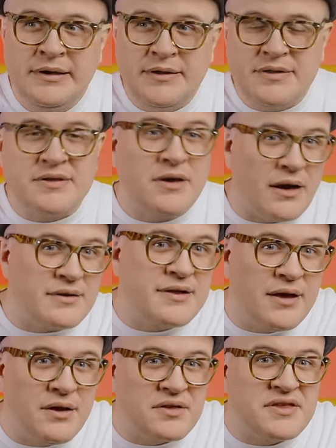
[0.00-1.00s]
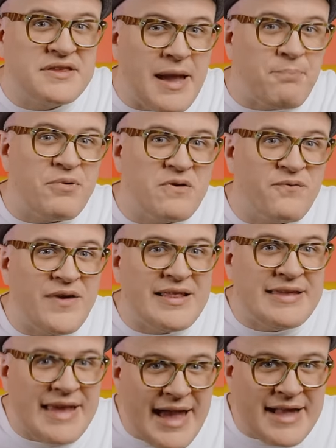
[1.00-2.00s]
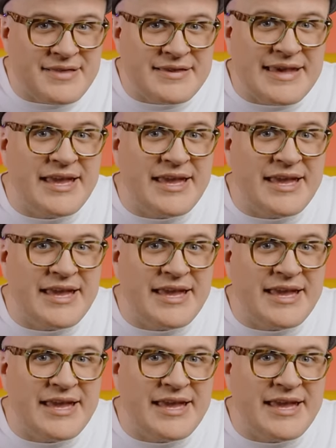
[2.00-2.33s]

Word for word: The song tells separate vignettes,